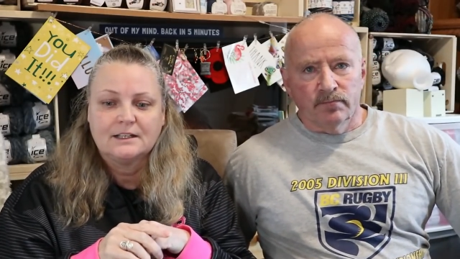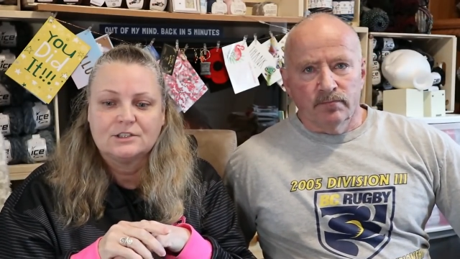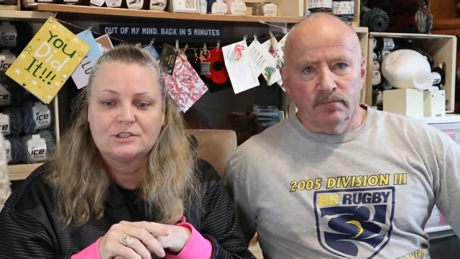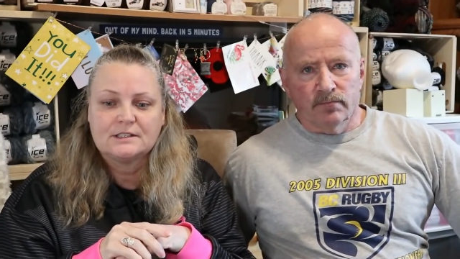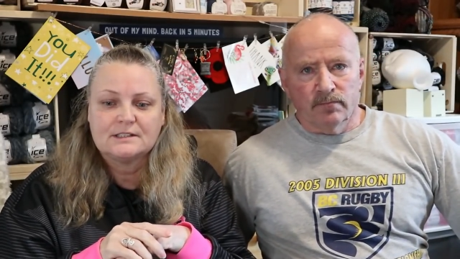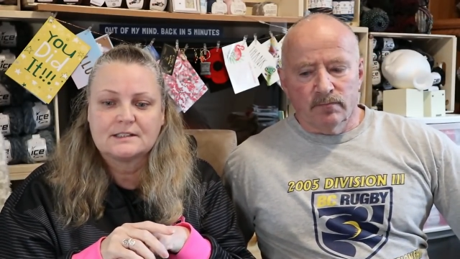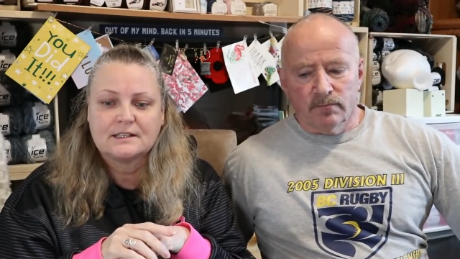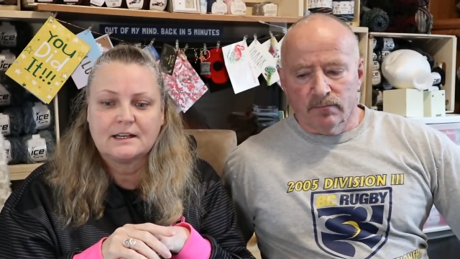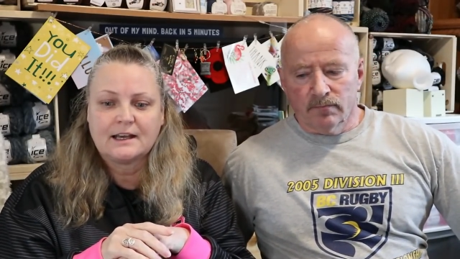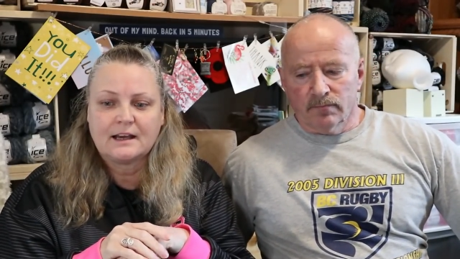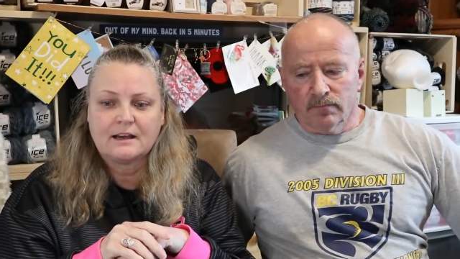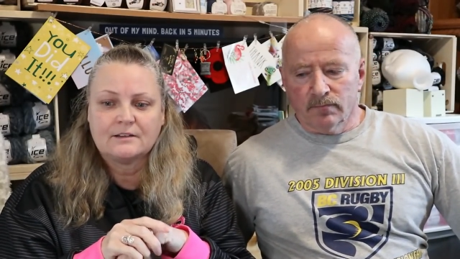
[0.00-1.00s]
Speaker 1: she's going to
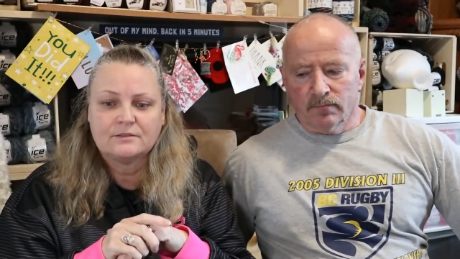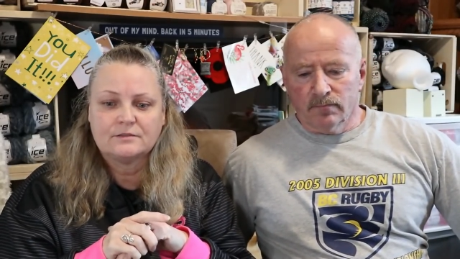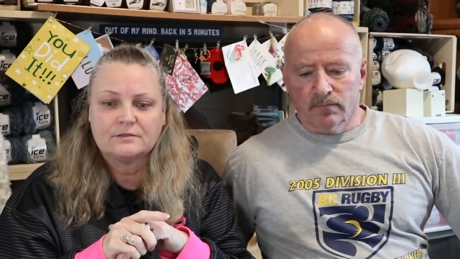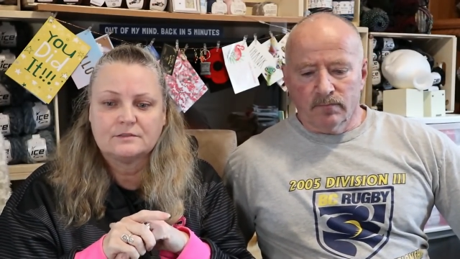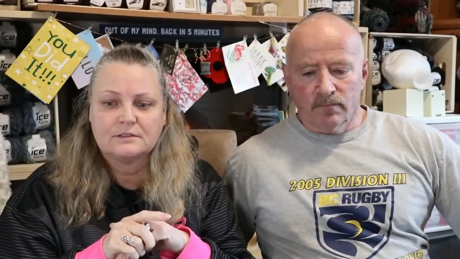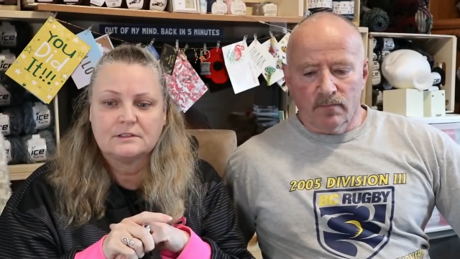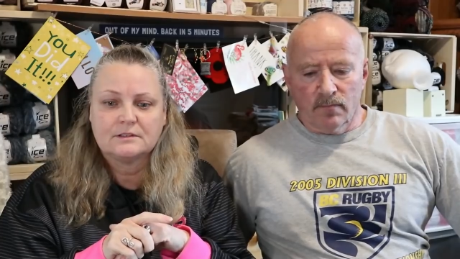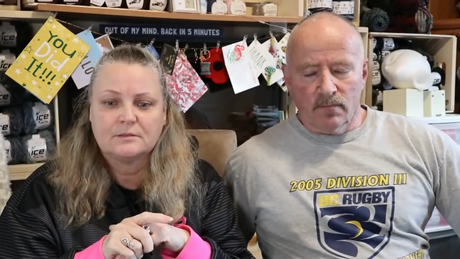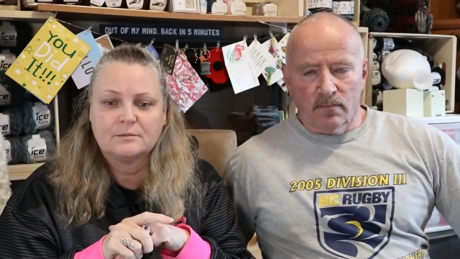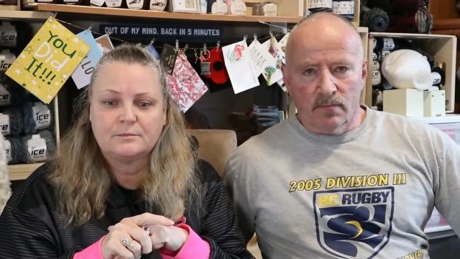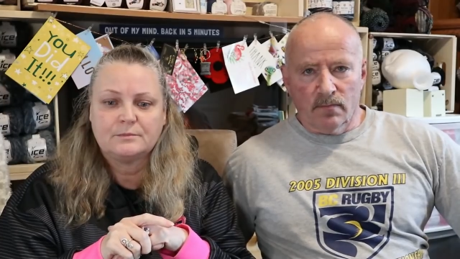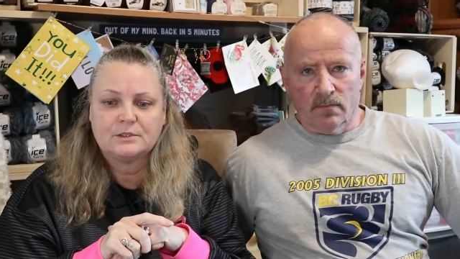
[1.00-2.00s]
have,
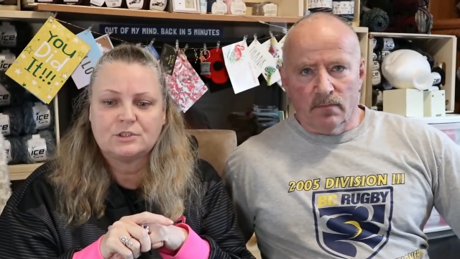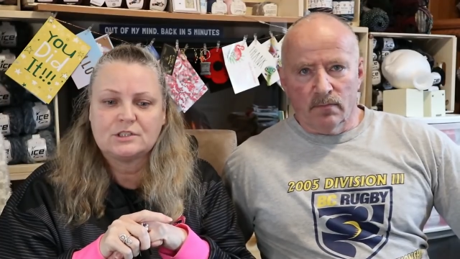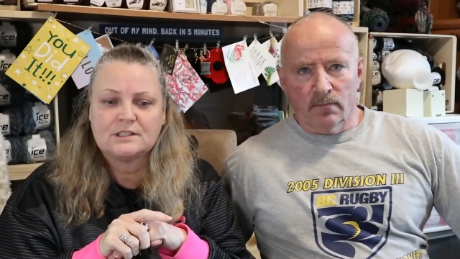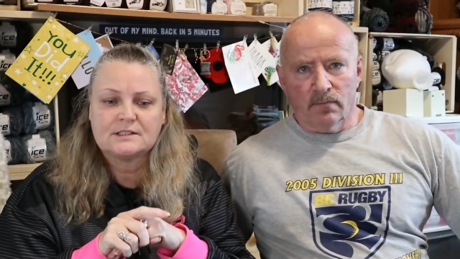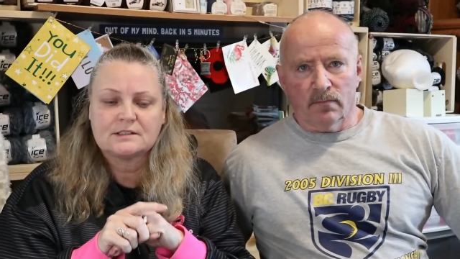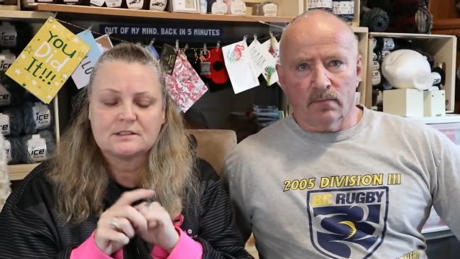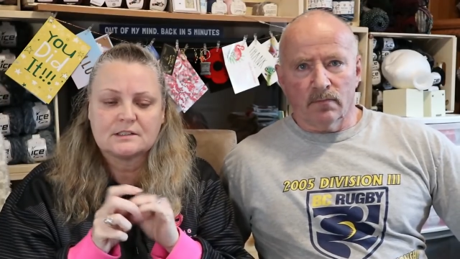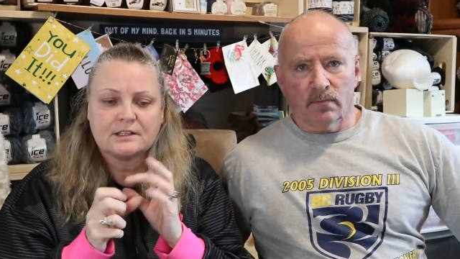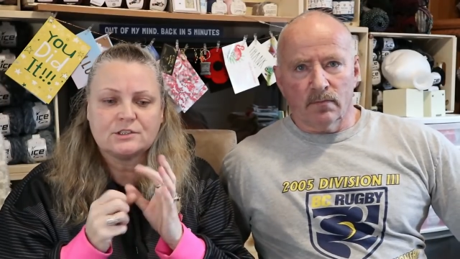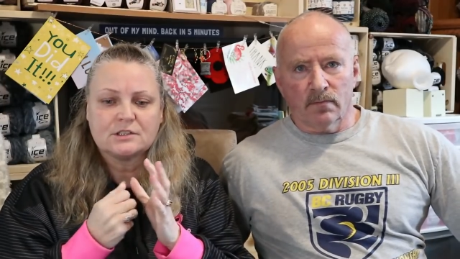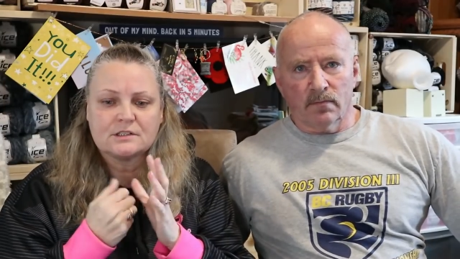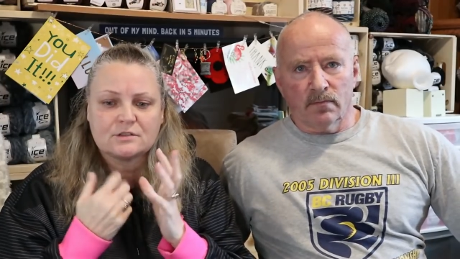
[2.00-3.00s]
she's
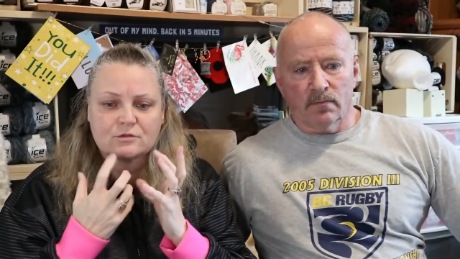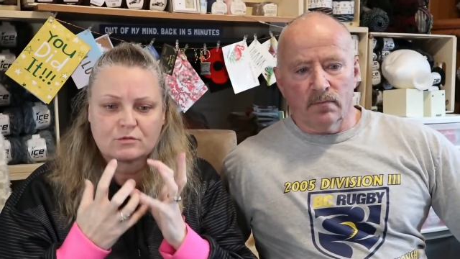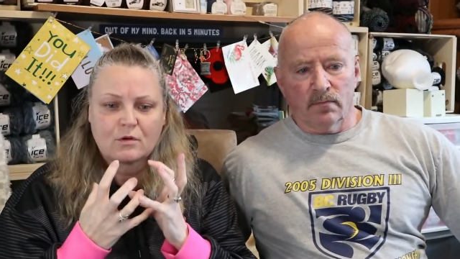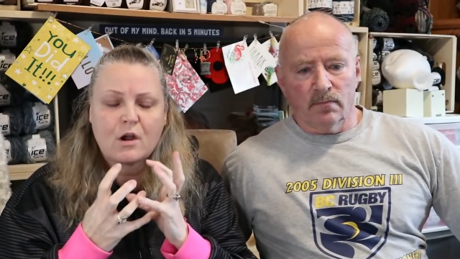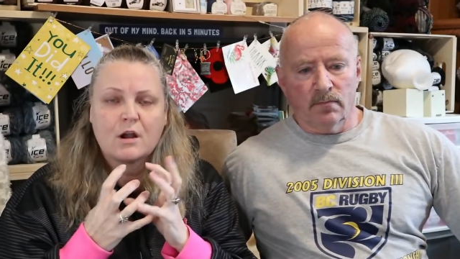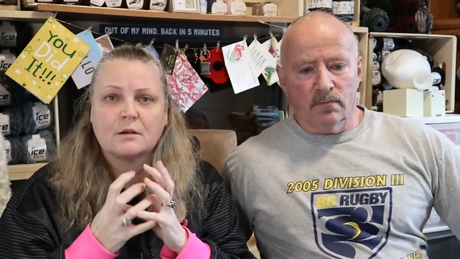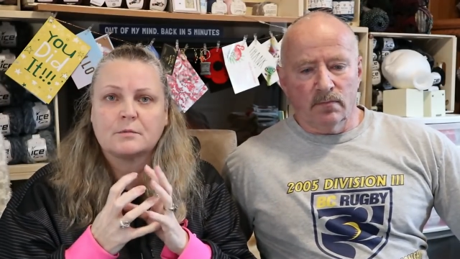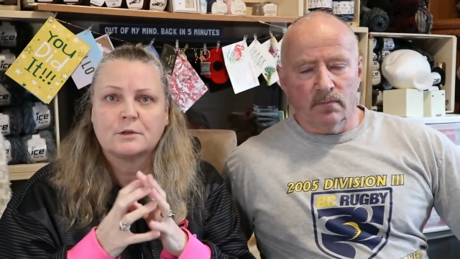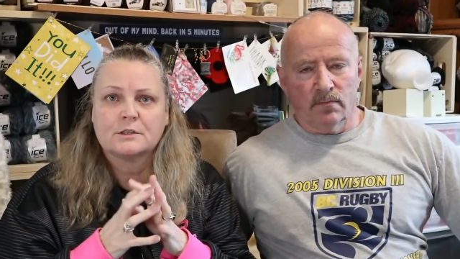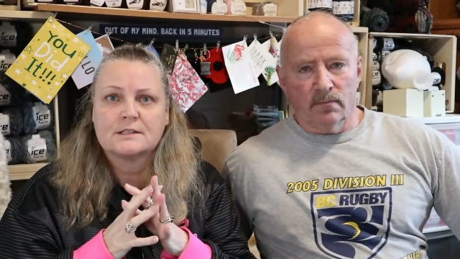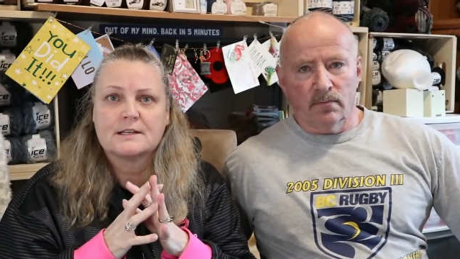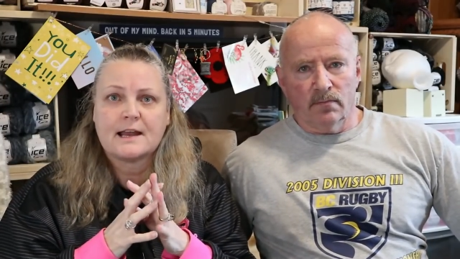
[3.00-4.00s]
such a strong
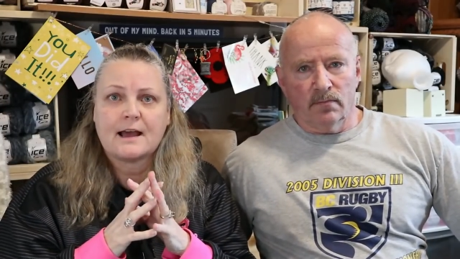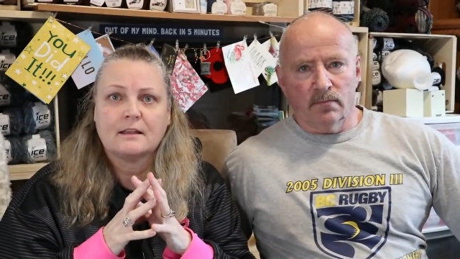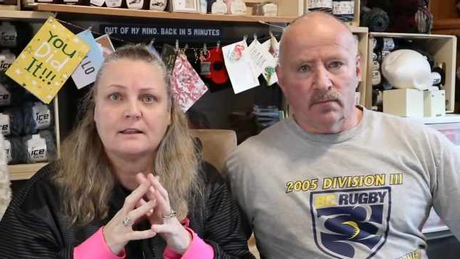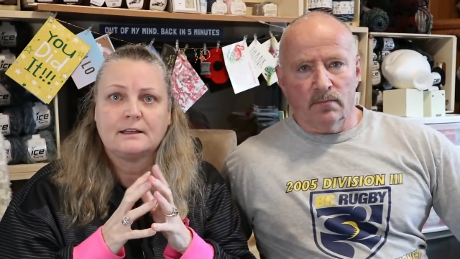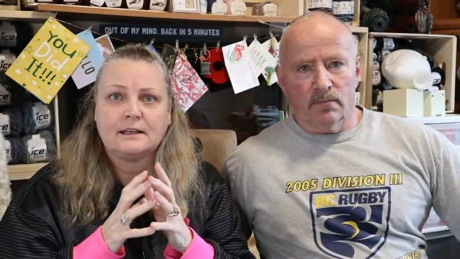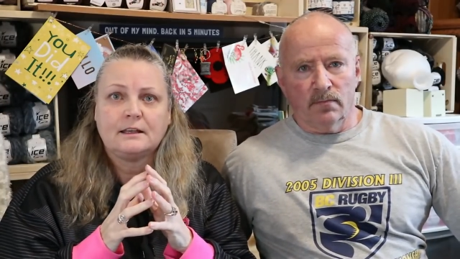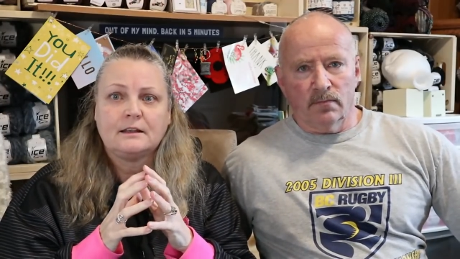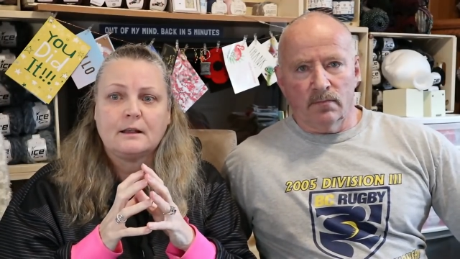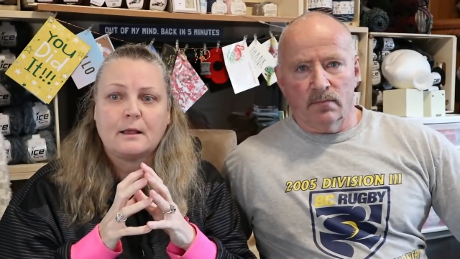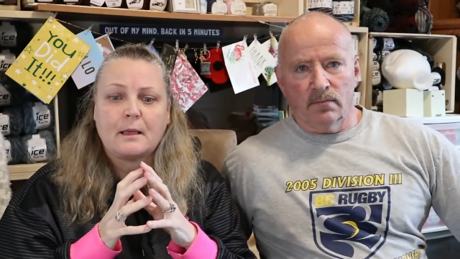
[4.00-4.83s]
personality.